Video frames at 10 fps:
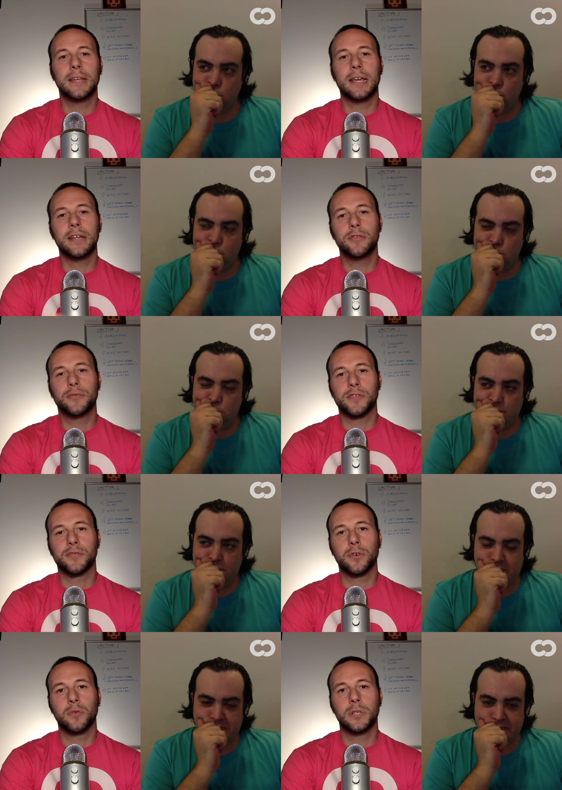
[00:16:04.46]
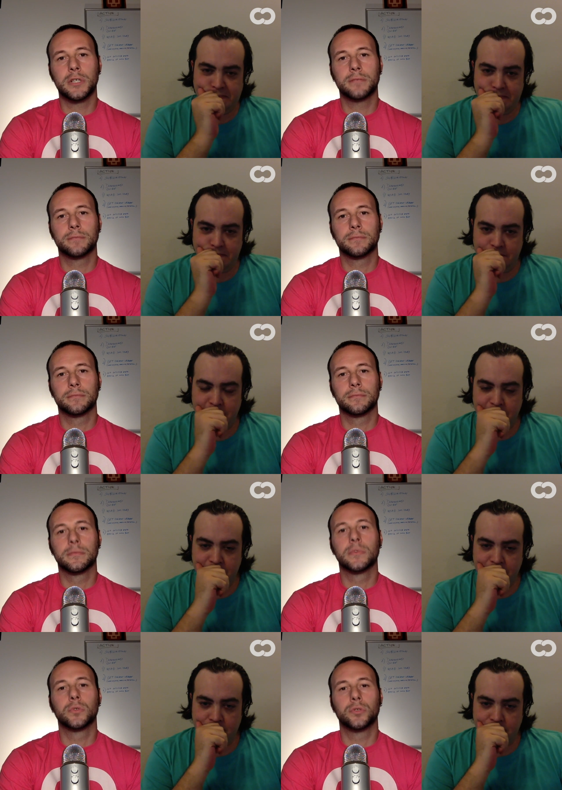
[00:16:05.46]
Speaker 1: then you fast forward
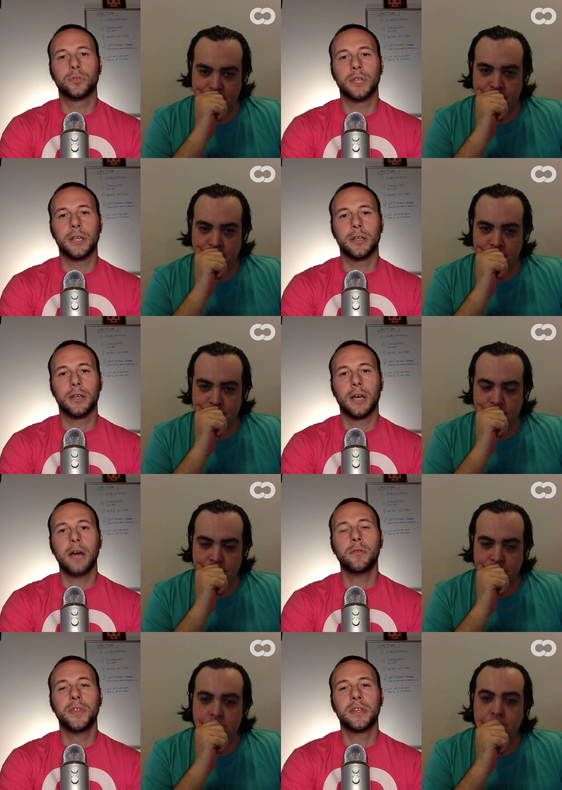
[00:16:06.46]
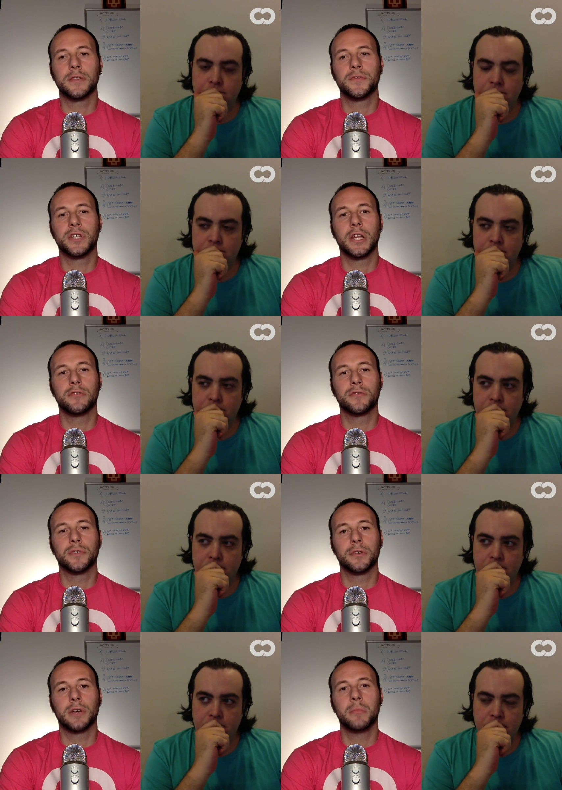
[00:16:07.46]
to today, how things have changed for
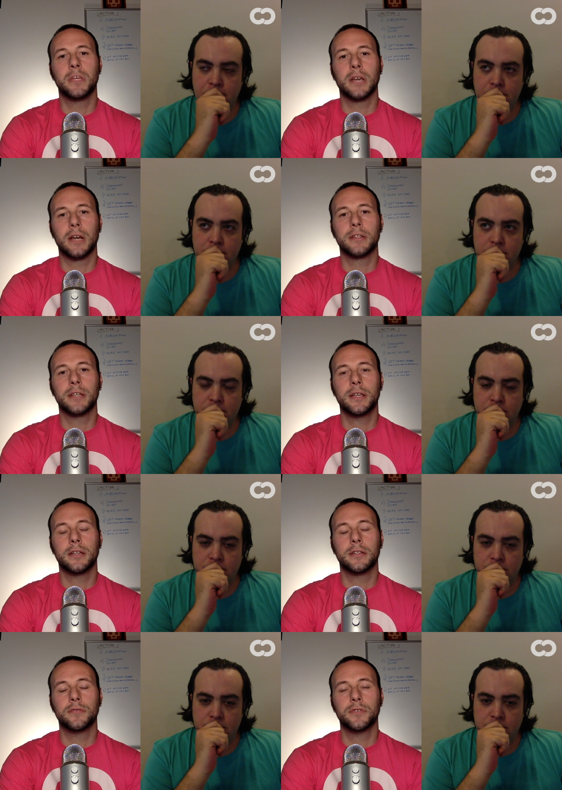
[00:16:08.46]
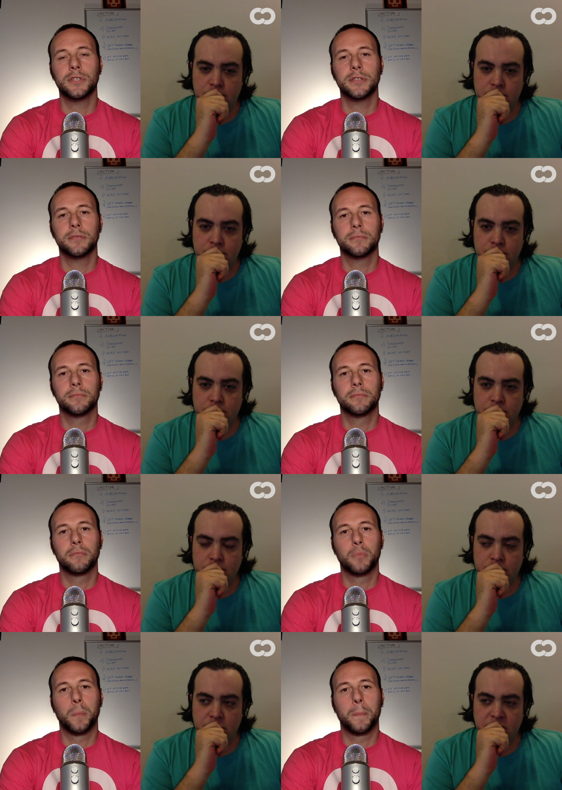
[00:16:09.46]
you? I mean, are they any different?
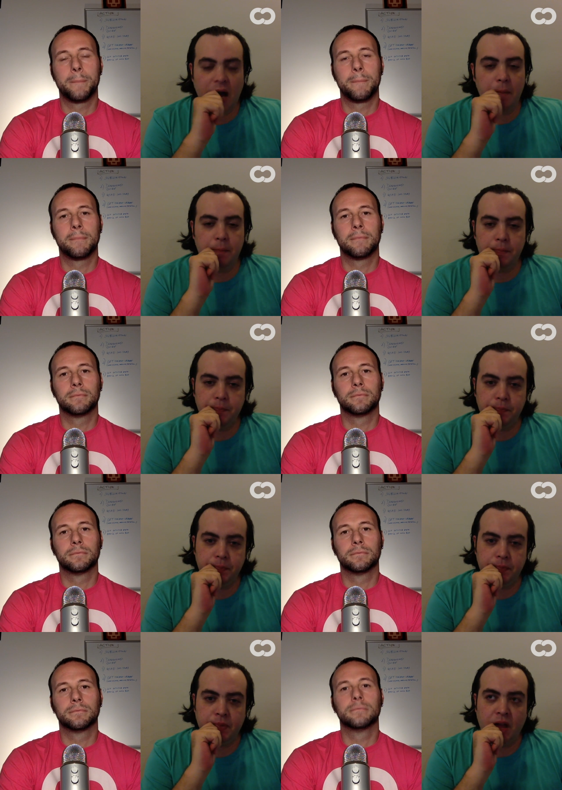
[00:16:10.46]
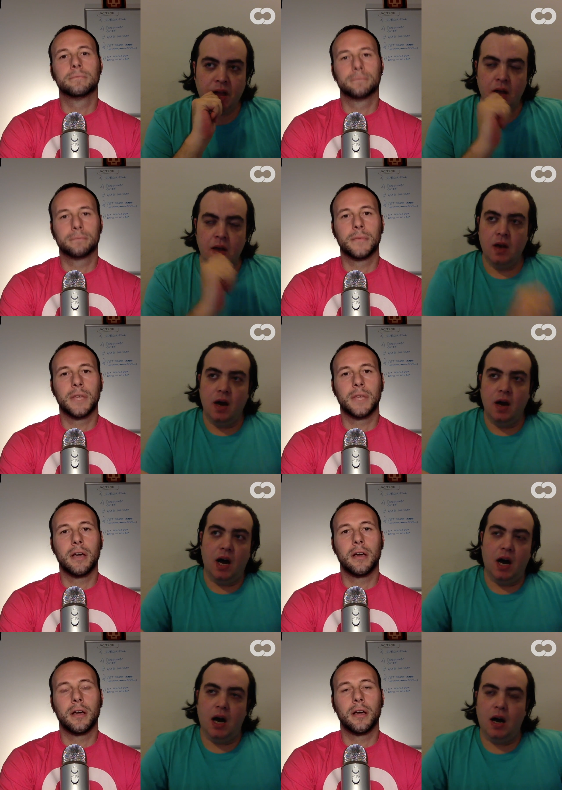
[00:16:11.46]
Speaker 2: Yeah.
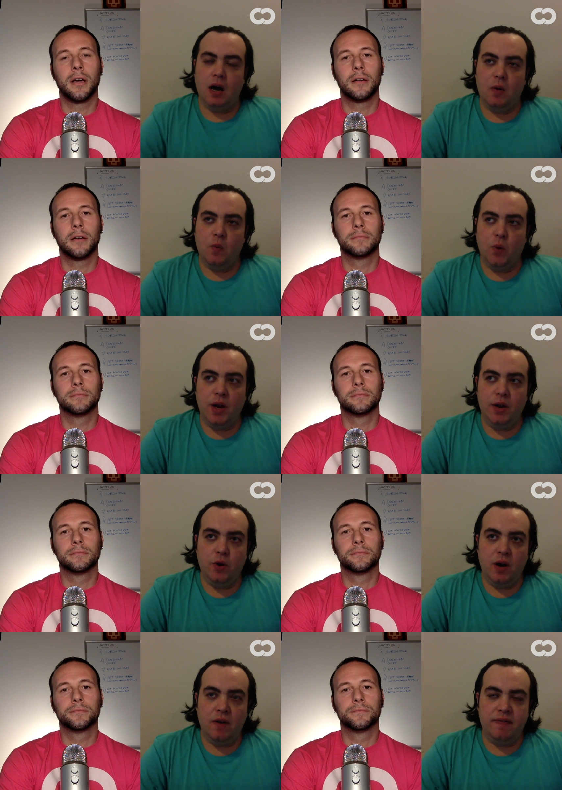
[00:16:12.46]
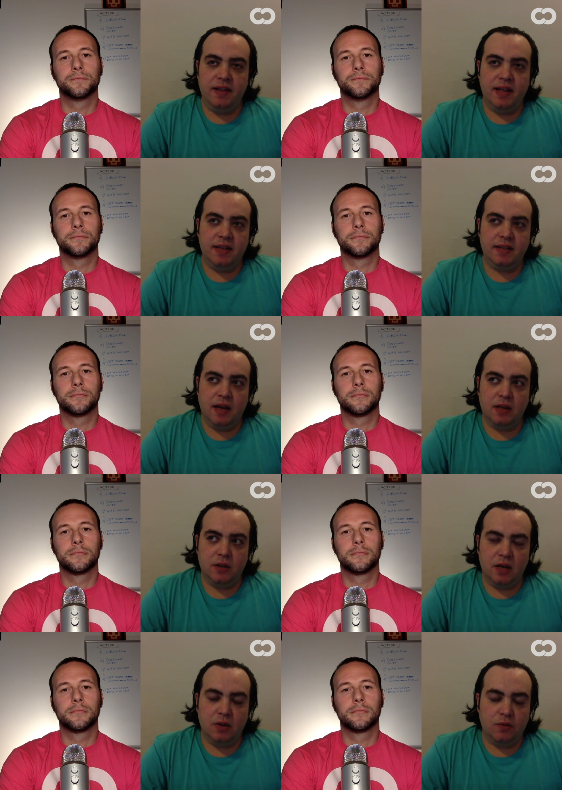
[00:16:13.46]
Uh, when you are freelancing
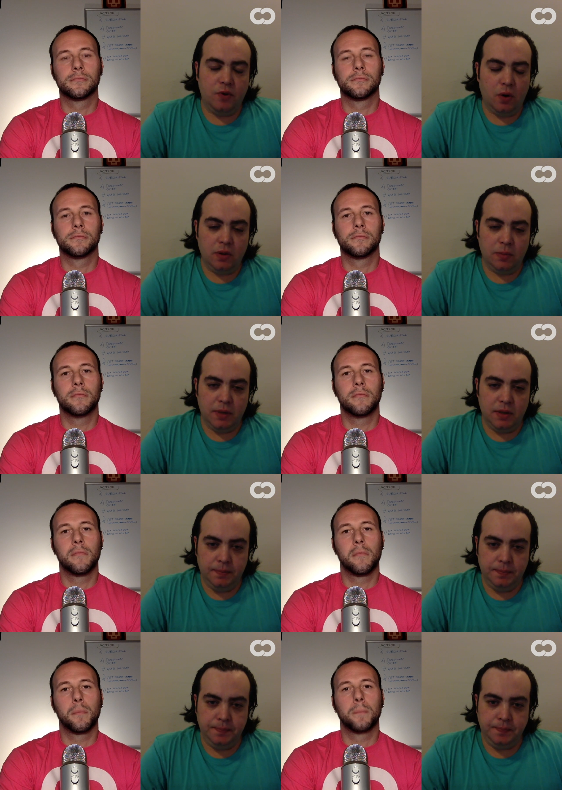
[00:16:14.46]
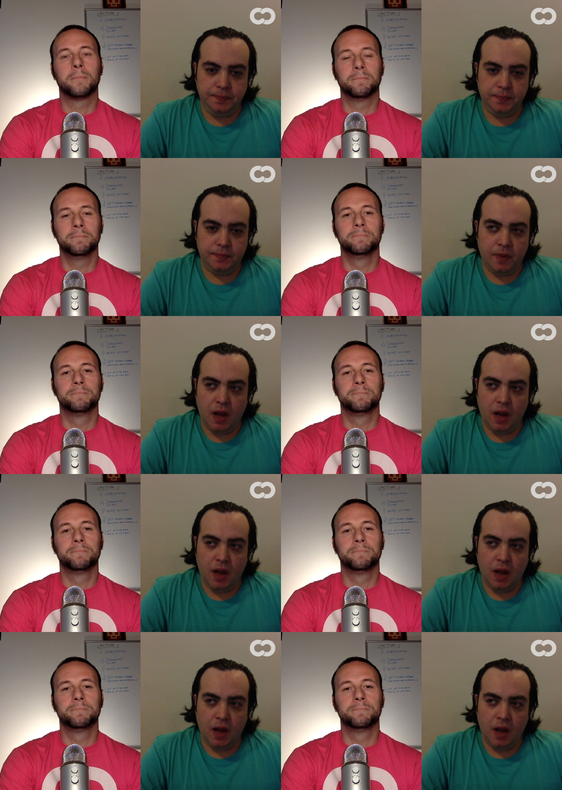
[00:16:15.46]
outside of Codeable, mm-hmm.